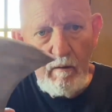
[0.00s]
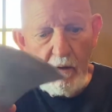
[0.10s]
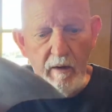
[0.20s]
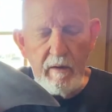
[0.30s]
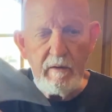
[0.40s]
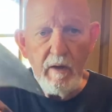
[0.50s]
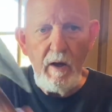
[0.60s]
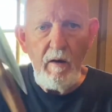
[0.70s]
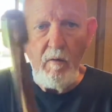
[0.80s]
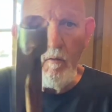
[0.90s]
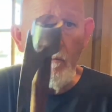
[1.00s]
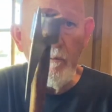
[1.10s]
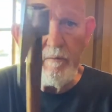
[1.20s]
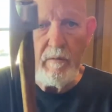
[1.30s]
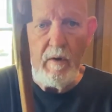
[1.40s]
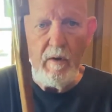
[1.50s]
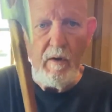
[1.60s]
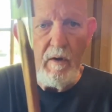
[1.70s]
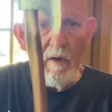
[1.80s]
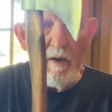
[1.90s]
And
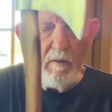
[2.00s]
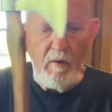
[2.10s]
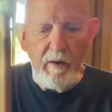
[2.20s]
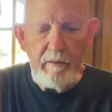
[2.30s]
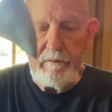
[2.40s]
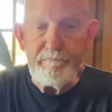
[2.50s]
anyway,